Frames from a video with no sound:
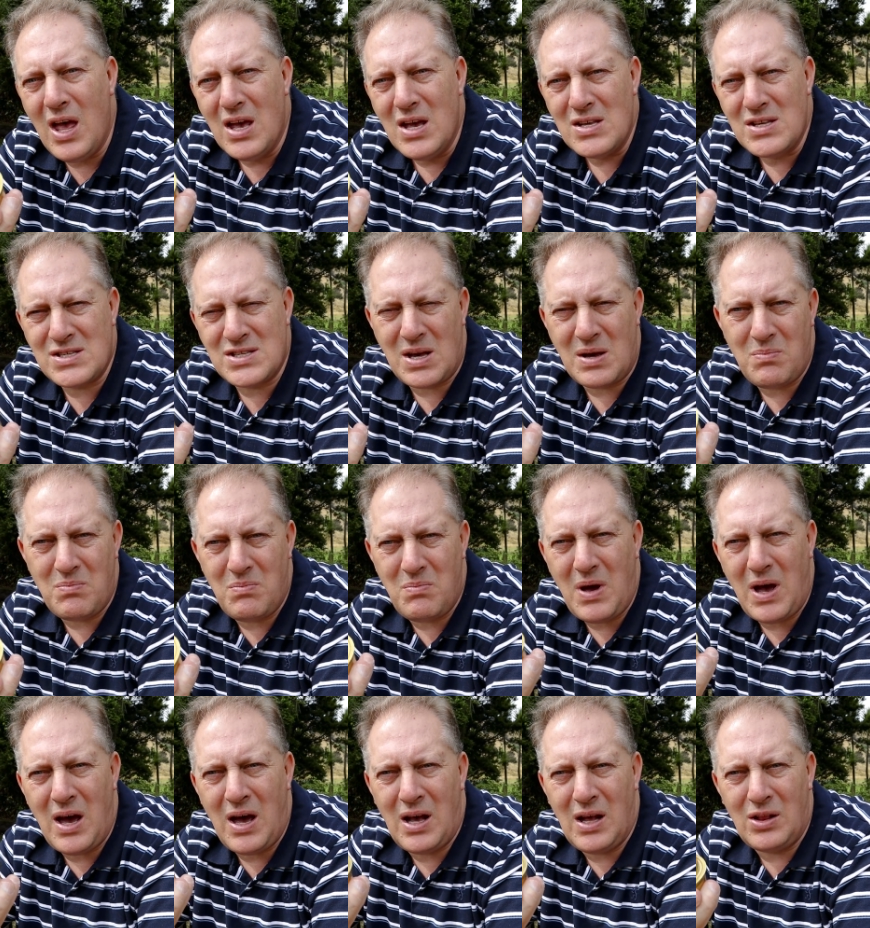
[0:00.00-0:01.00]
Some
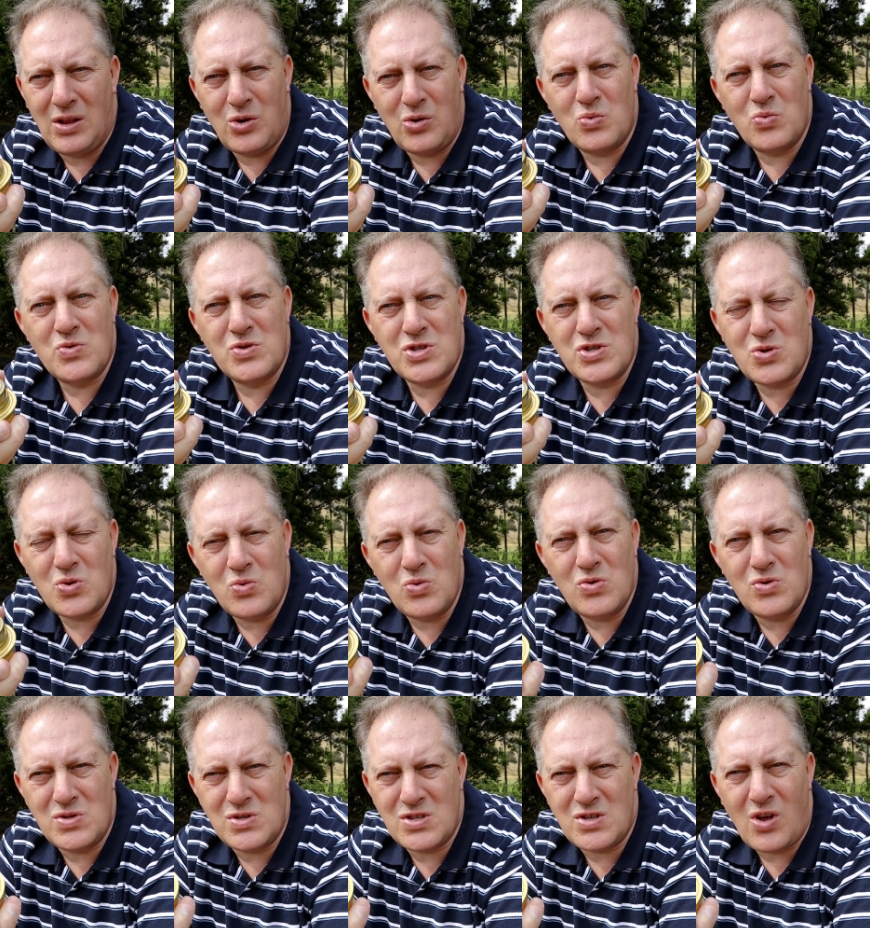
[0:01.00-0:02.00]
little
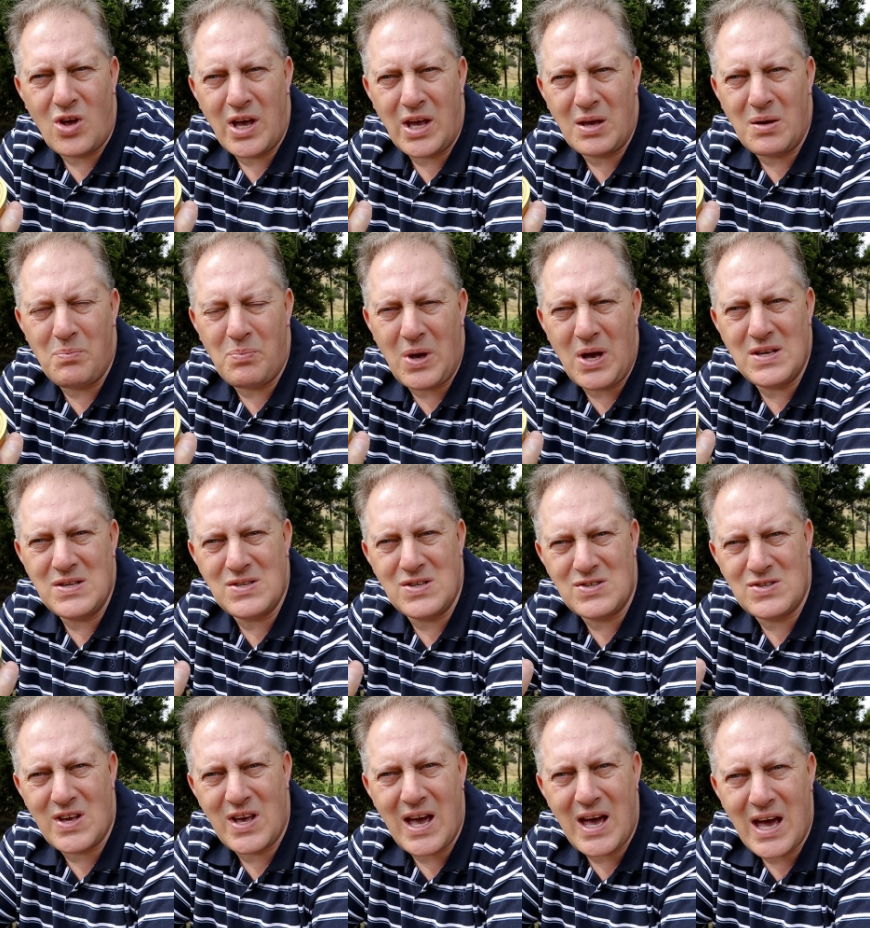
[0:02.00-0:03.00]
stores like in
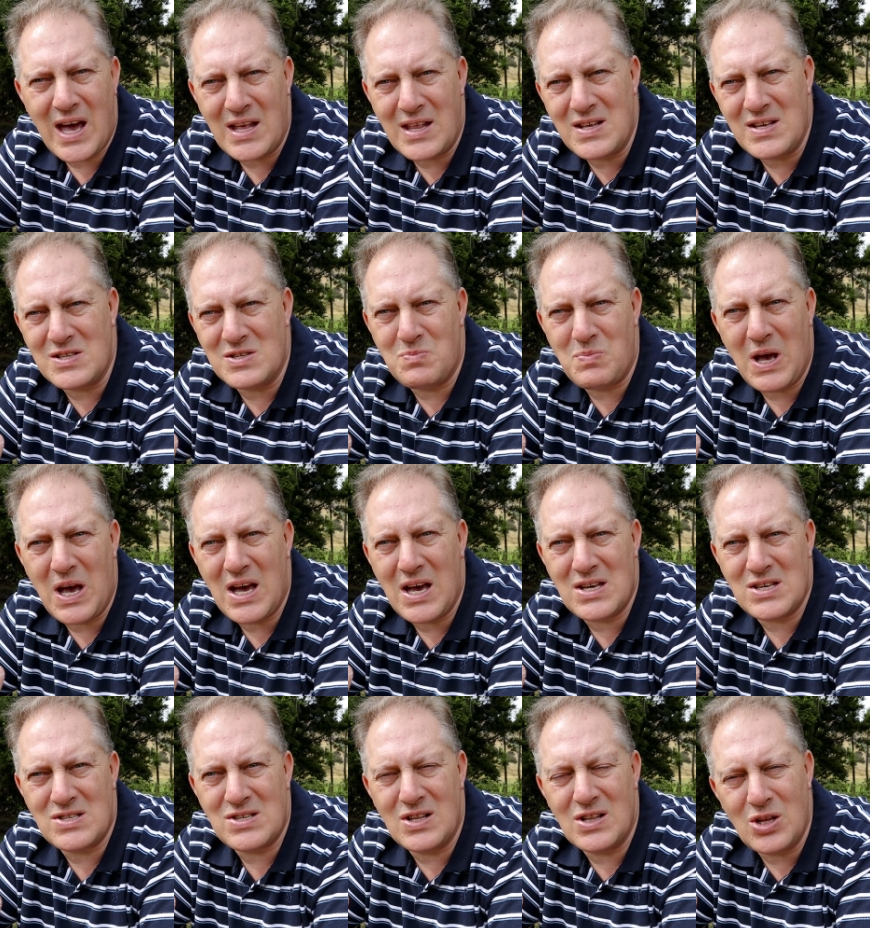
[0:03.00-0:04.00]
places like Arthur's
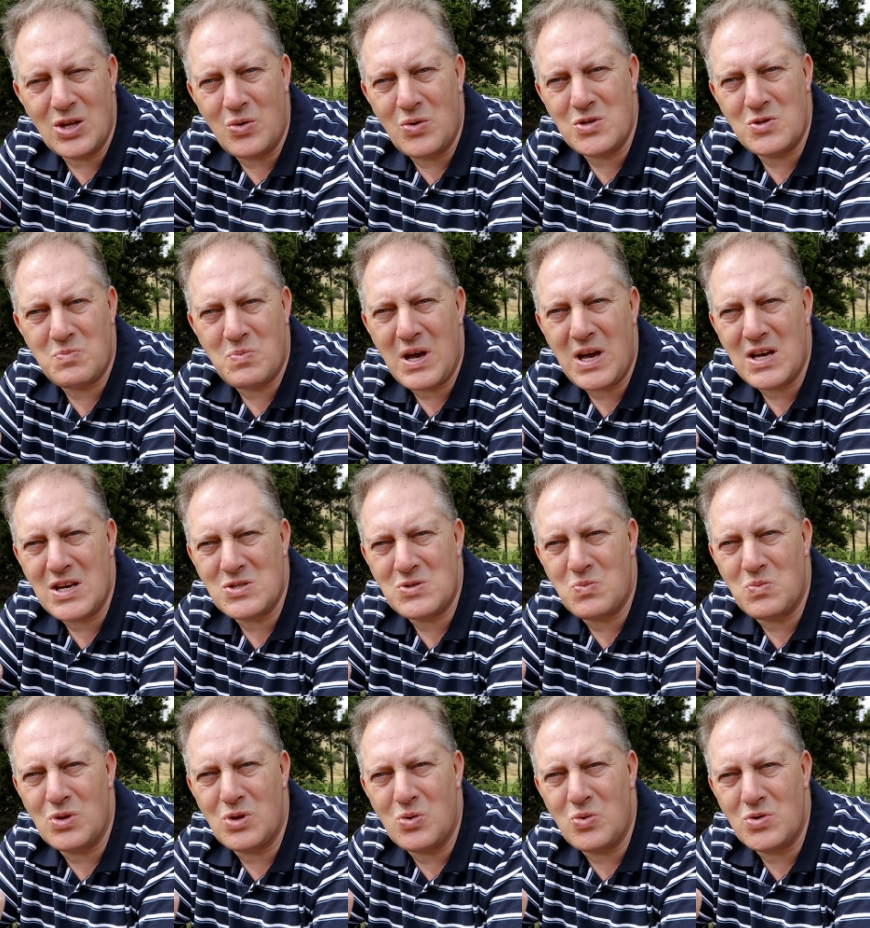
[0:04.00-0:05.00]
Pass and Lewis
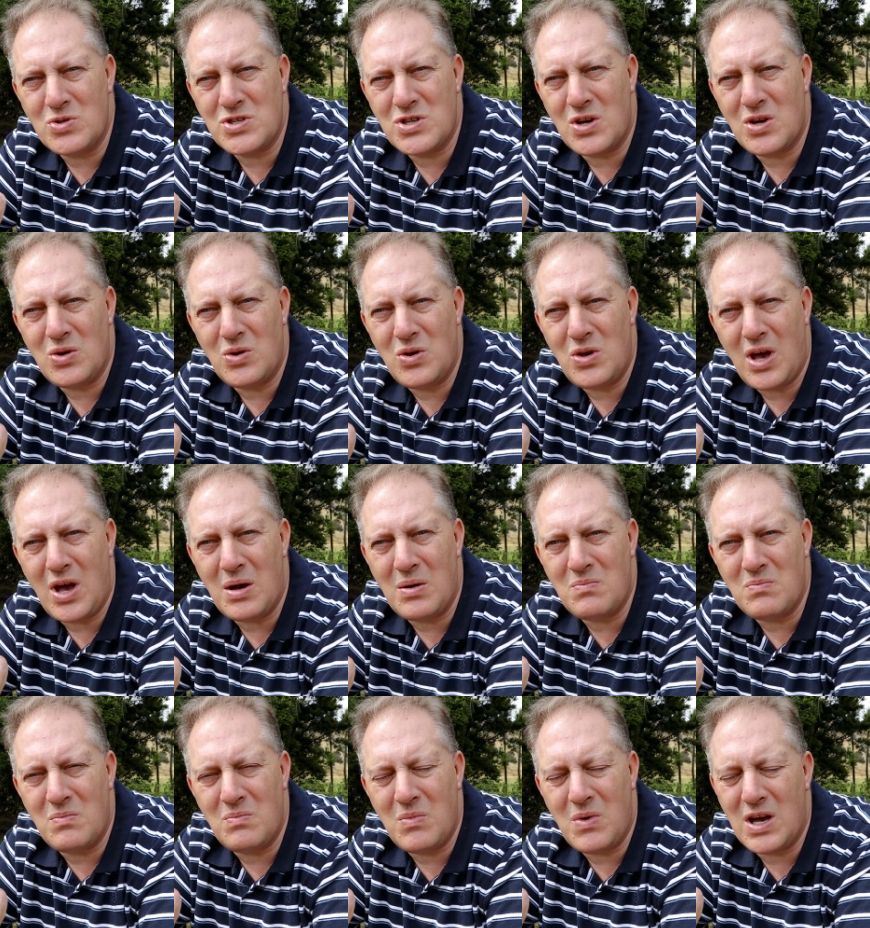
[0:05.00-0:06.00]
Pass will also,
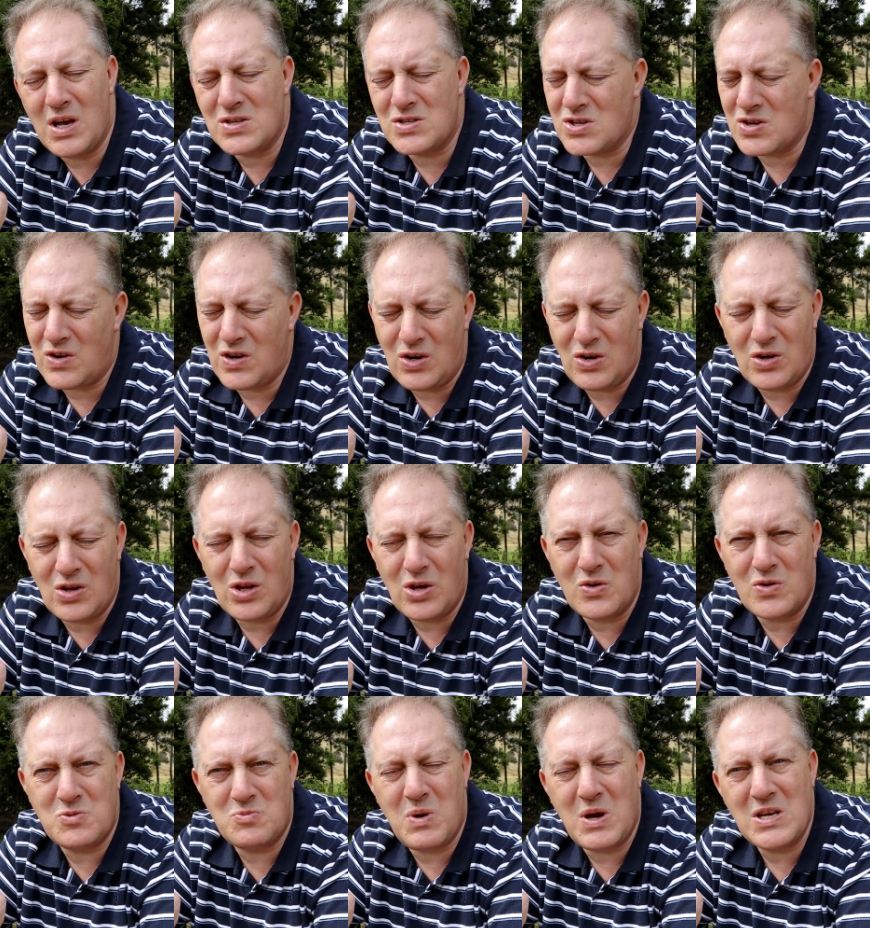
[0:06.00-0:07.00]
sorry, not
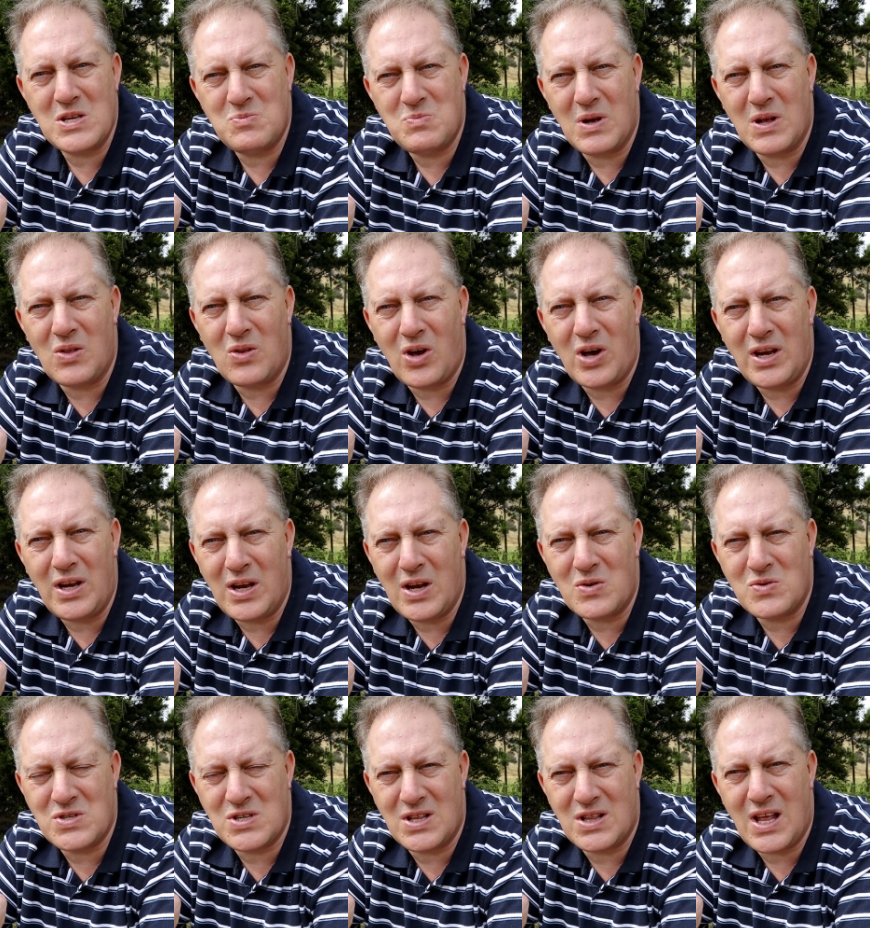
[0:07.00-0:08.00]
Lewis Pass, but like
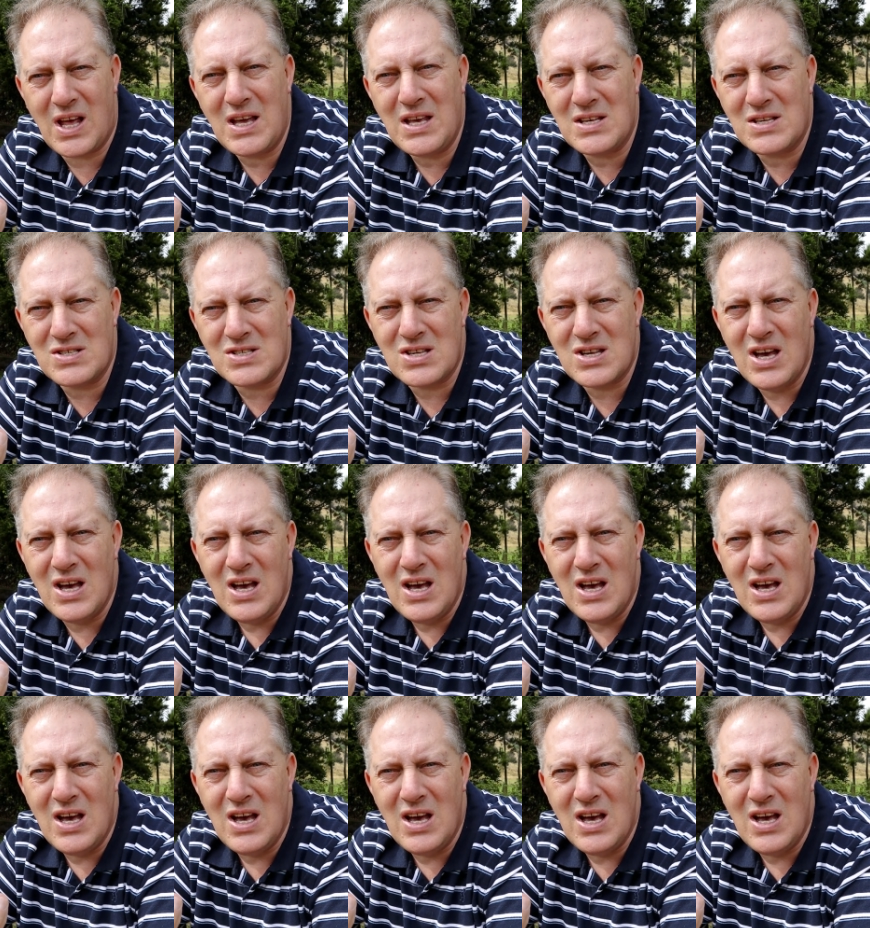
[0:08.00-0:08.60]
Nelson Lakes,